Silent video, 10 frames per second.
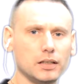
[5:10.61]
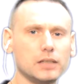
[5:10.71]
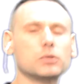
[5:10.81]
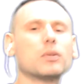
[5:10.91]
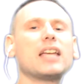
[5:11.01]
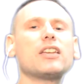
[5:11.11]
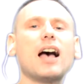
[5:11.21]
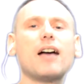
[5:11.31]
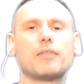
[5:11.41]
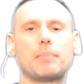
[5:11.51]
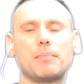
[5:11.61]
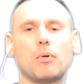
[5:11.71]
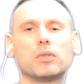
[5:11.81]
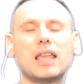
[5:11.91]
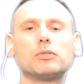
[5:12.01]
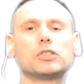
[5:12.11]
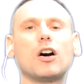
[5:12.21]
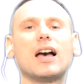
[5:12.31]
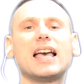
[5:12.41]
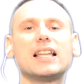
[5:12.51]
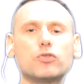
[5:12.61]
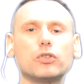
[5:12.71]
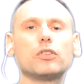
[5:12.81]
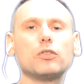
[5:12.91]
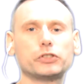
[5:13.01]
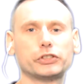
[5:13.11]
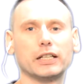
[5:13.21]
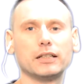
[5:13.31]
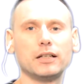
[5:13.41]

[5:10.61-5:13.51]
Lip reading: So there you have it, people. There was our introduction